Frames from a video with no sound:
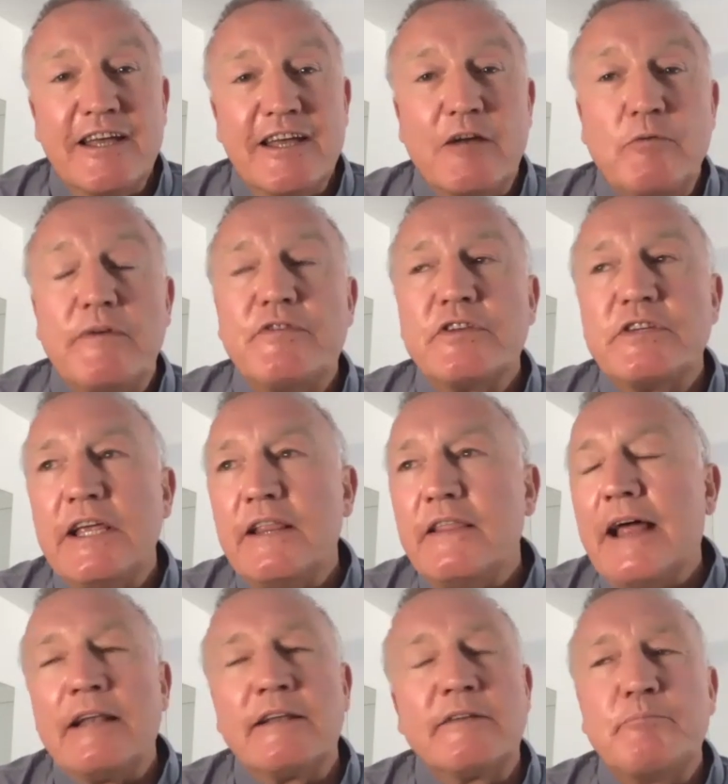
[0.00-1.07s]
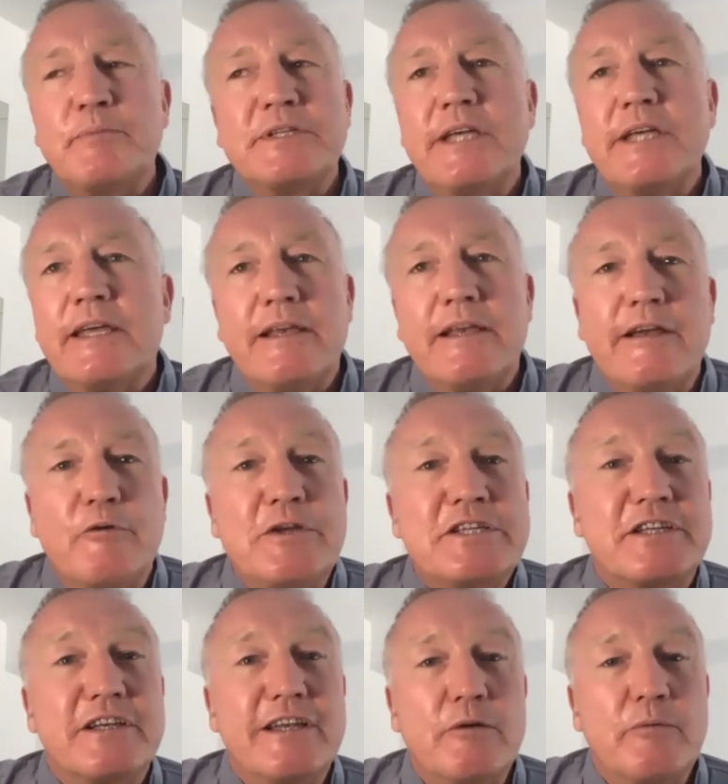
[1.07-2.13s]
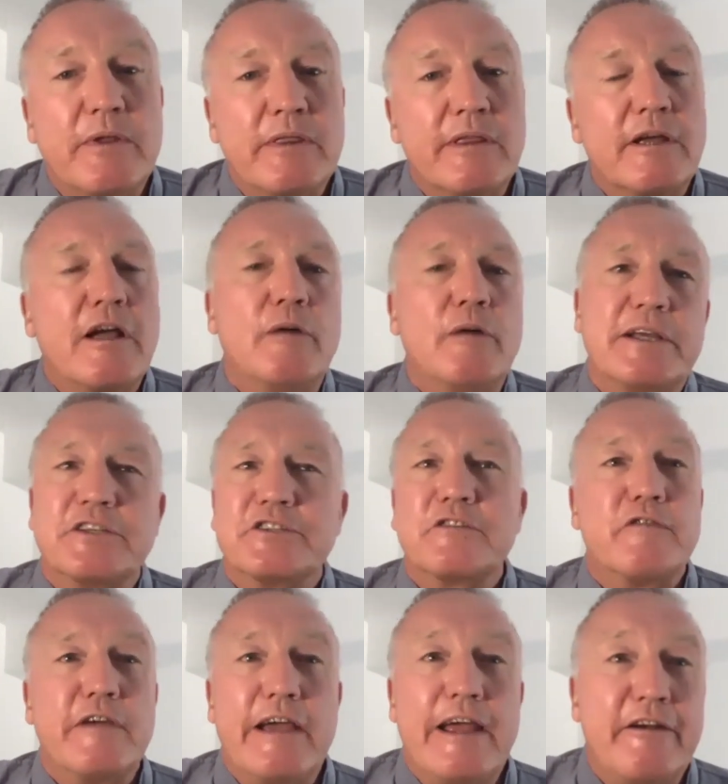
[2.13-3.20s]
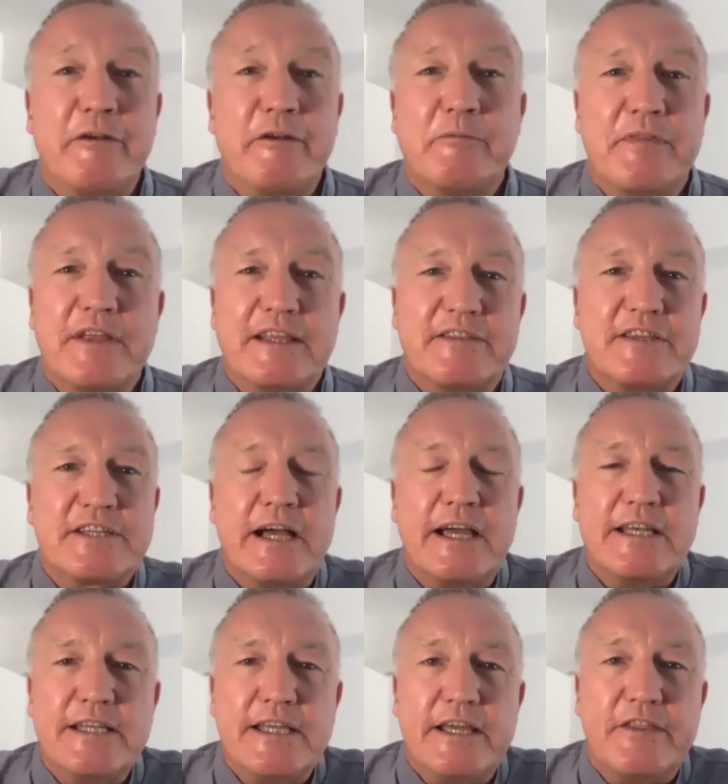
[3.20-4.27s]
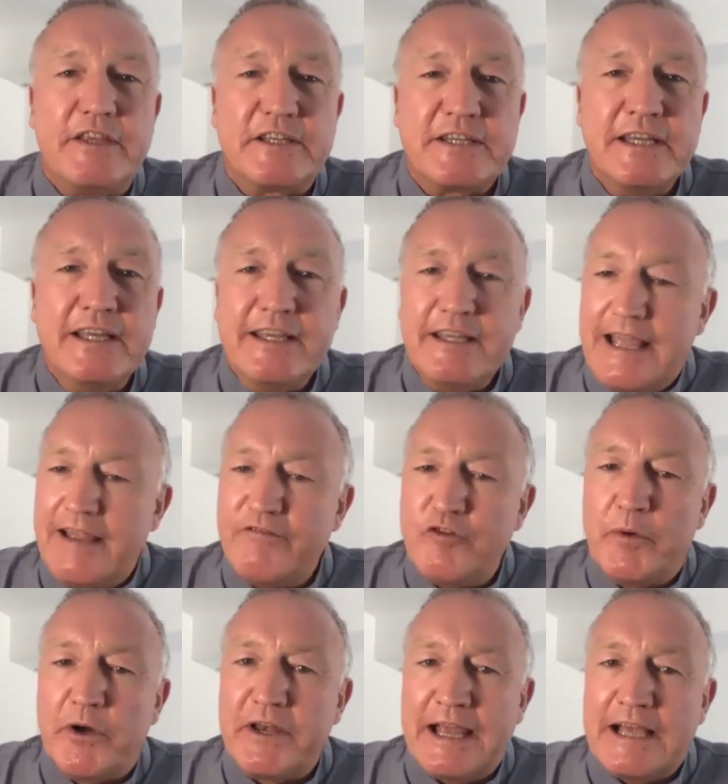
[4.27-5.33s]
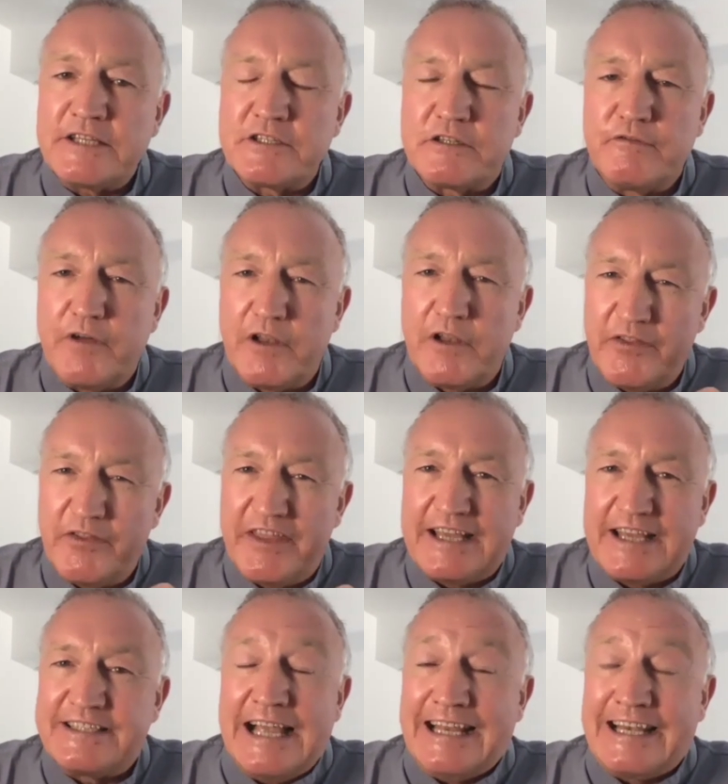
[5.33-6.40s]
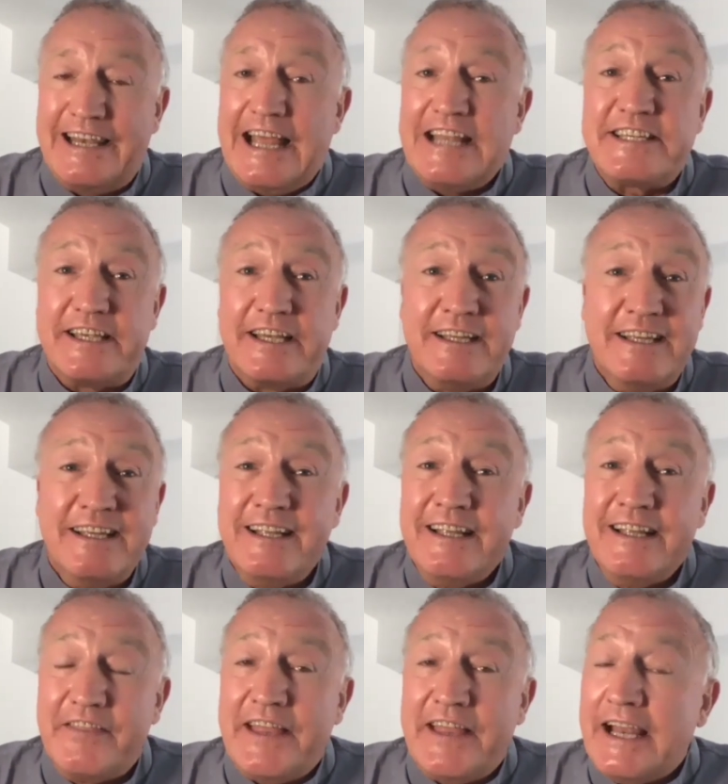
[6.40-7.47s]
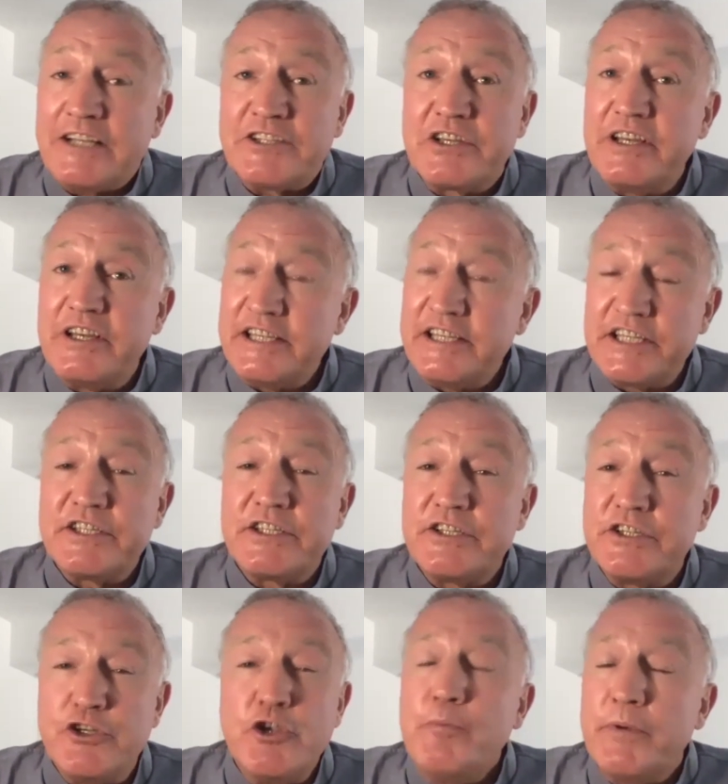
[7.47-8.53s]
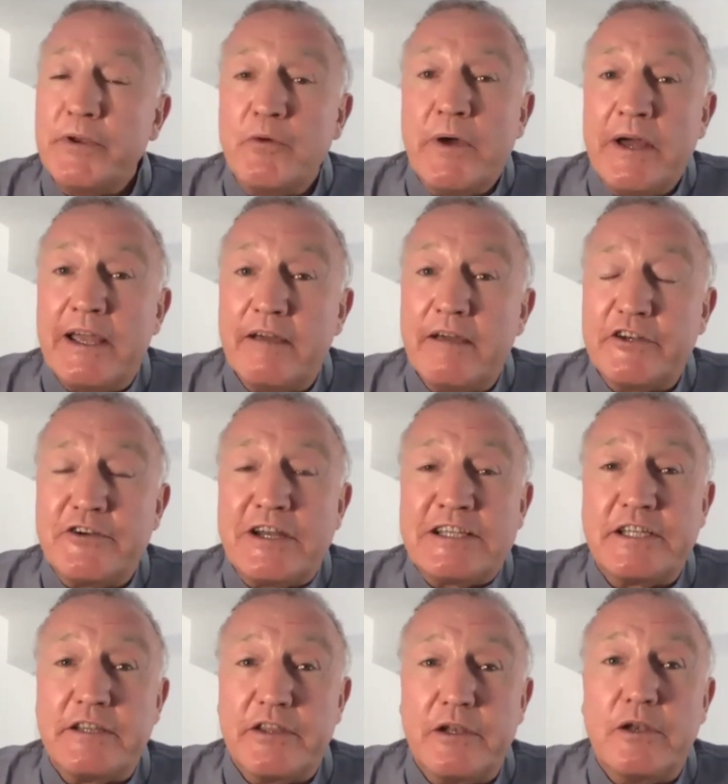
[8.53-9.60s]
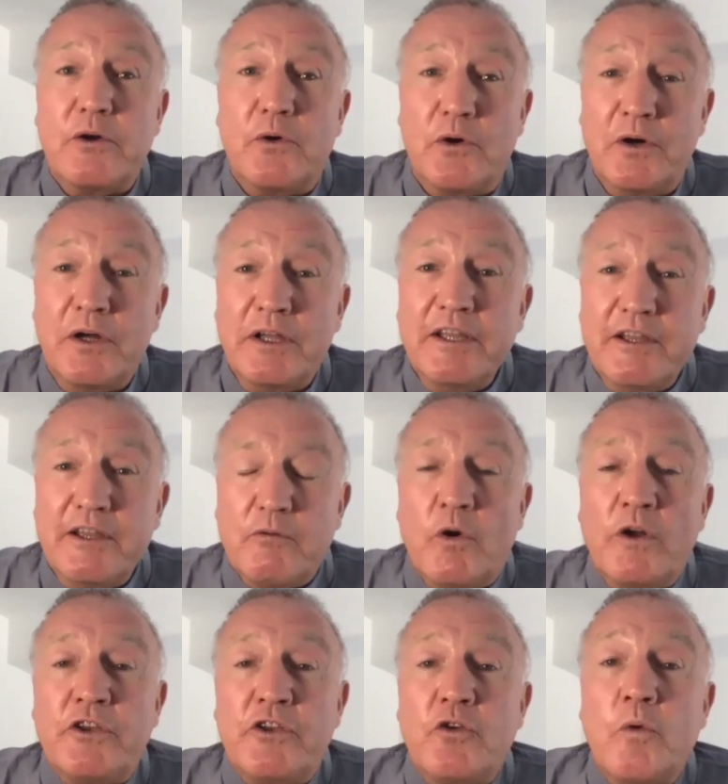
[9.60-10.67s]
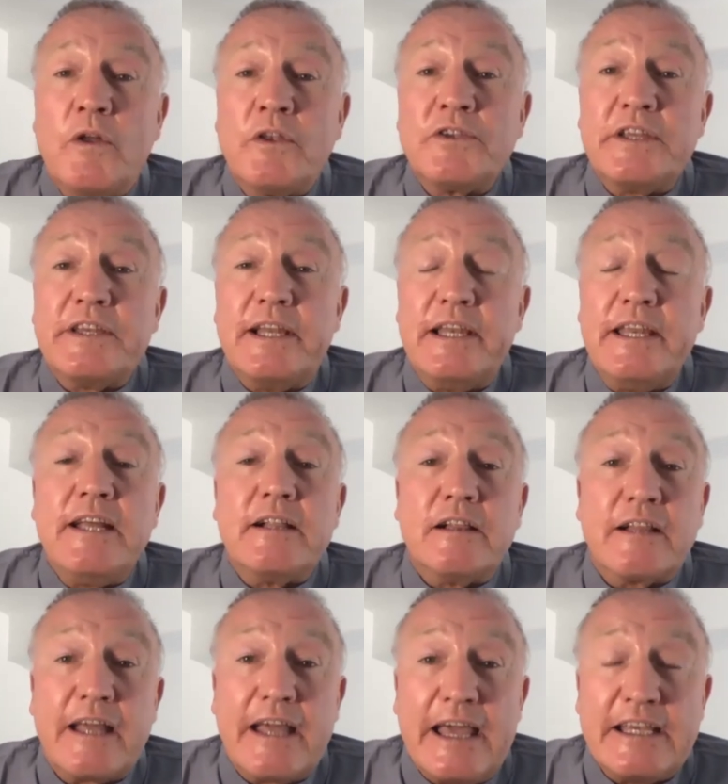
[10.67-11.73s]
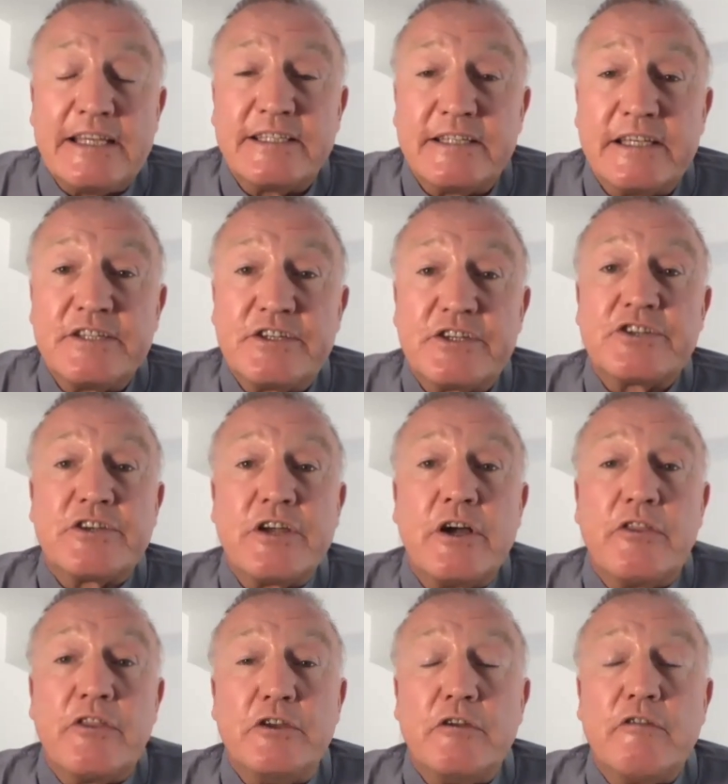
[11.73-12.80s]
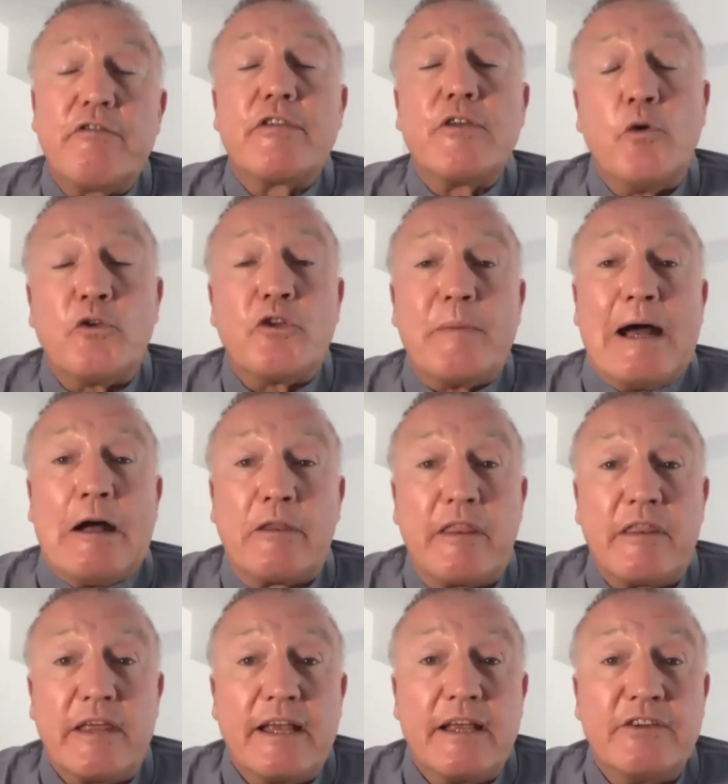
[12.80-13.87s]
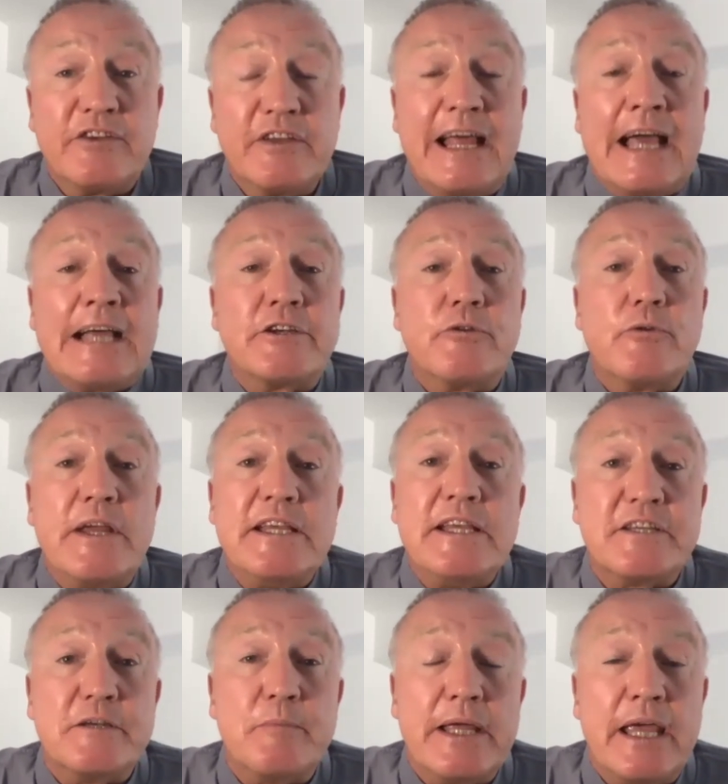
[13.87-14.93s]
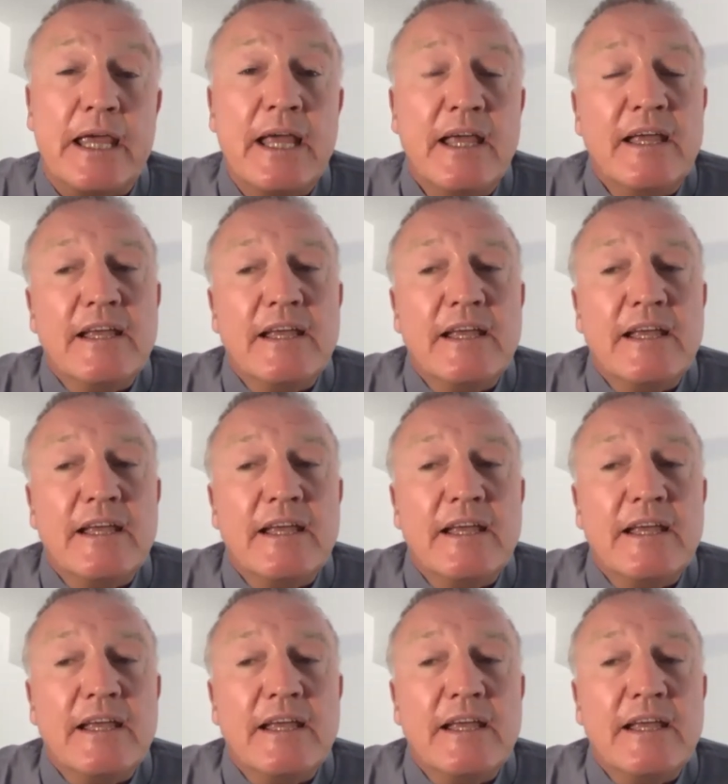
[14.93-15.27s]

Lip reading: And we've seen that particularly recently with the Cummings affair, this idea that everybody has to follow the exact letter. That actually is a stupid way of addressing the law. What you want in a legal case is to show that you've thought about things and acted reasonably.